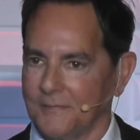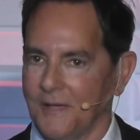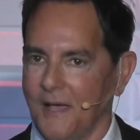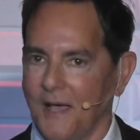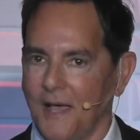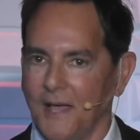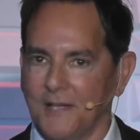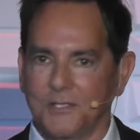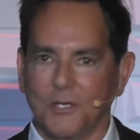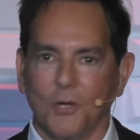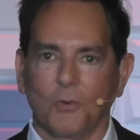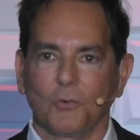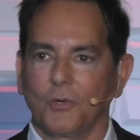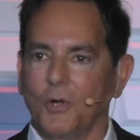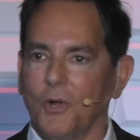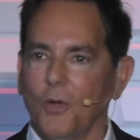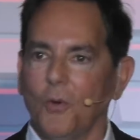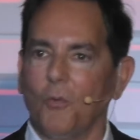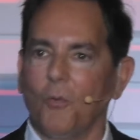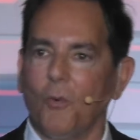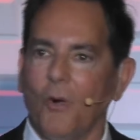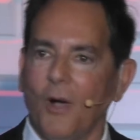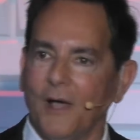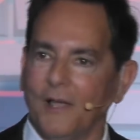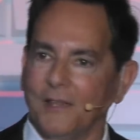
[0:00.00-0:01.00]
I don't know
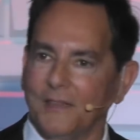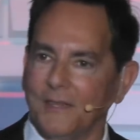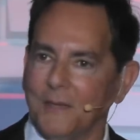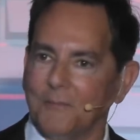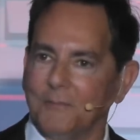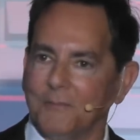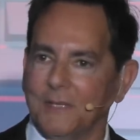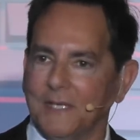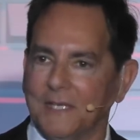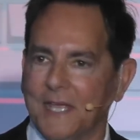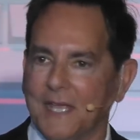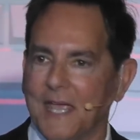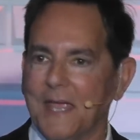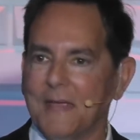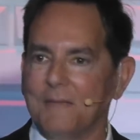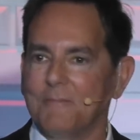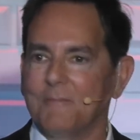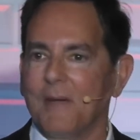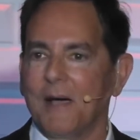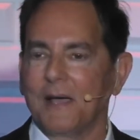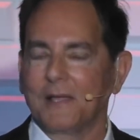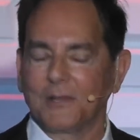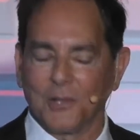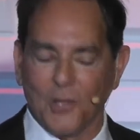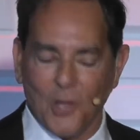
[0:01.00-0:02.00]
why that became
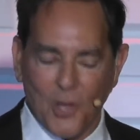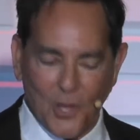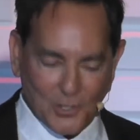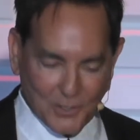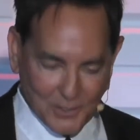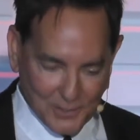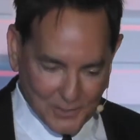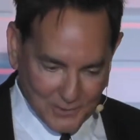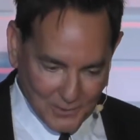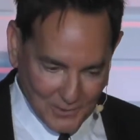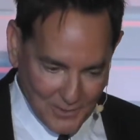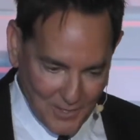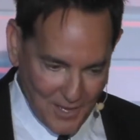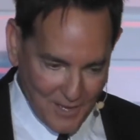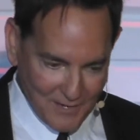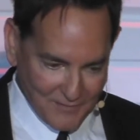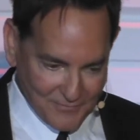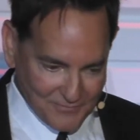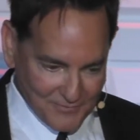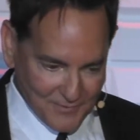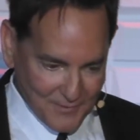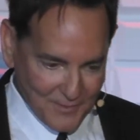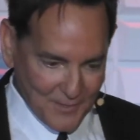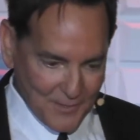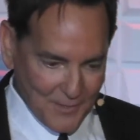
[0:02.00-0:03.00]
my lot in life,